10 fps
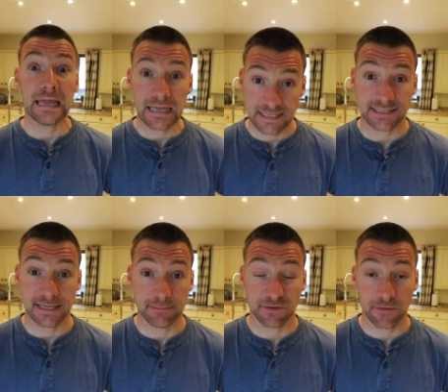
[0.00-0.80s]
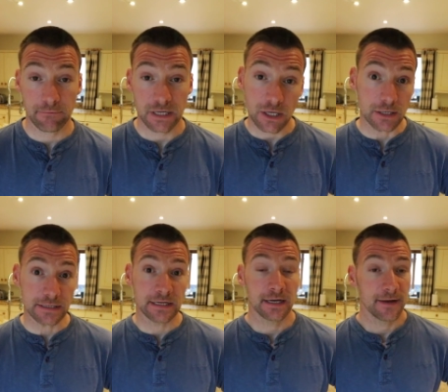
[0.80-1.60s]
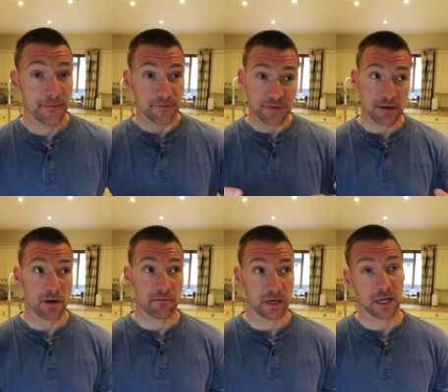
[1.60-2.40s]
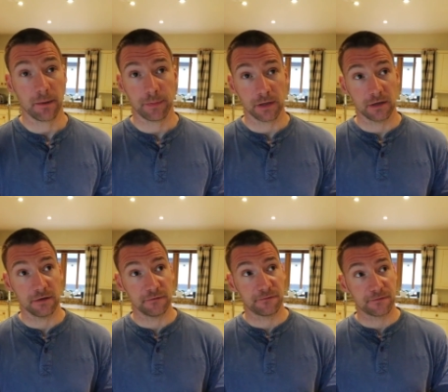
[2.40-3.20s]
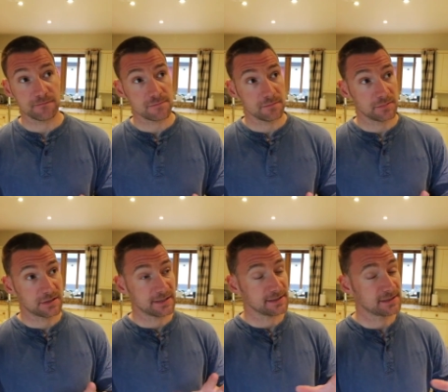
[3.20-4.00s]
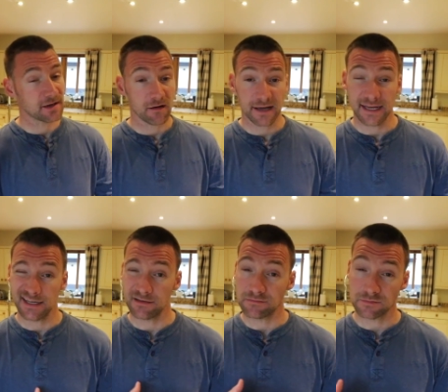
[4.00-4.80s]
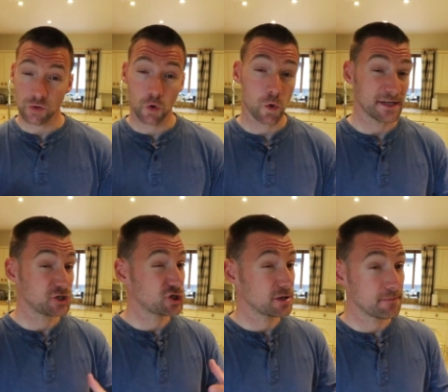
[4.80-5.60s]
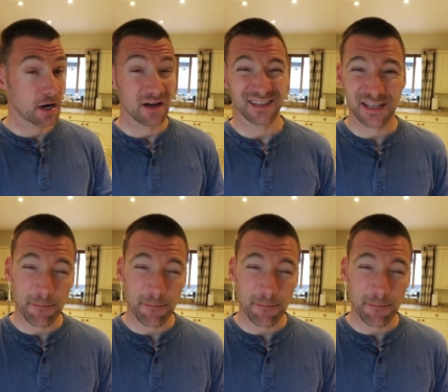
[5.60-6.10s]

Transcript: It seems very good. There are a couple of design question marks.